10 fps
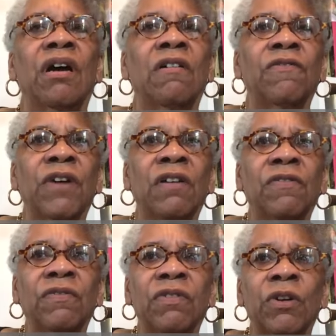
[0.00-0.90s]
of
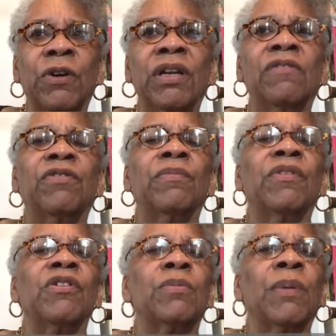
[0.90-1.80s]
learning from
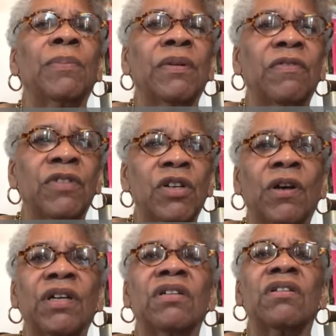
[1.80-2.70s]
those people, of
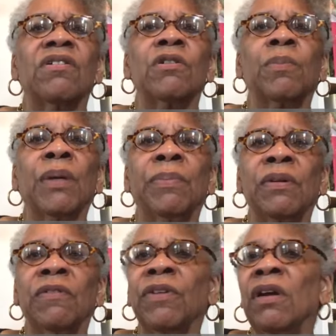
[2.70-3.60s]
talking to those
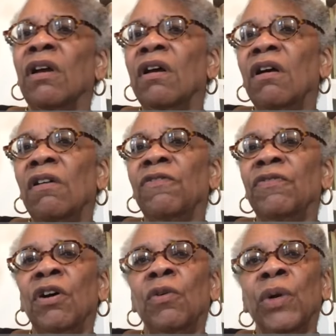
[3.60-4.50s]
people, of
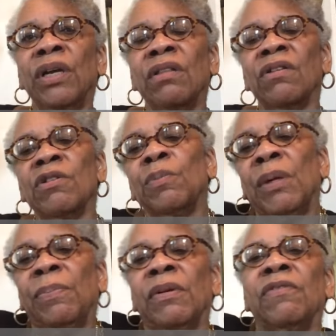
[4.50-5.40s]
knowing those
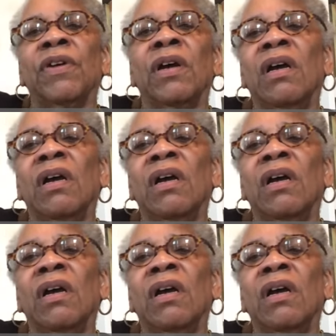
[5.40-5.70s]
people,